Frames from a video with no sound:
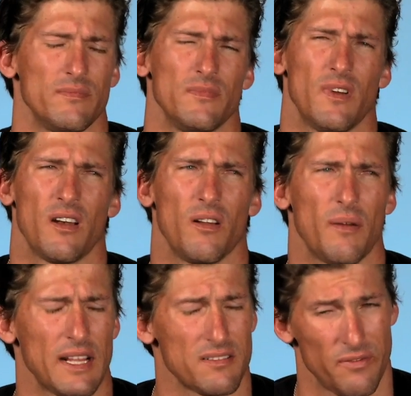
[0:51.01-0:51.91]
I don't know,
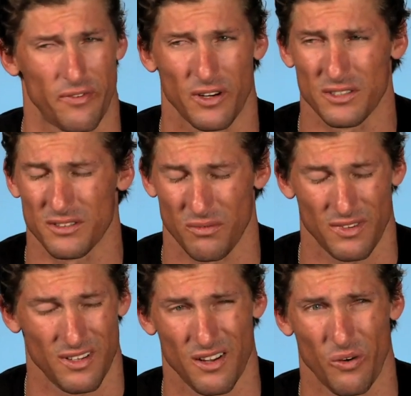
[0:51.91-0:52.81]
I guess the first
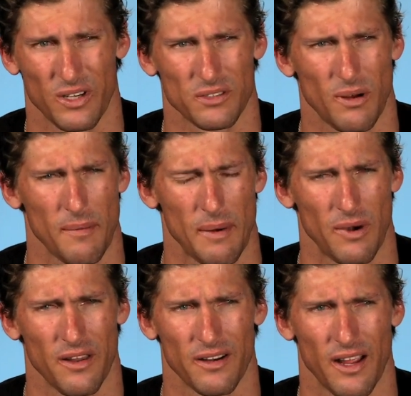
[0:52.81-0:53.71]
one is probably my
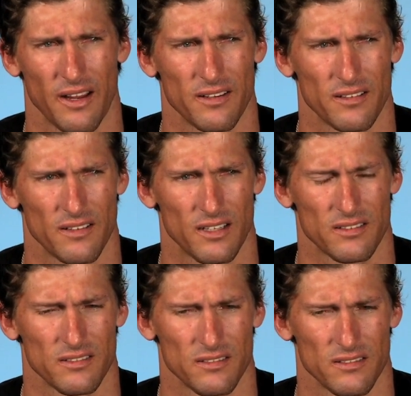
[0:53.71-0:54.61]
brother dying. That's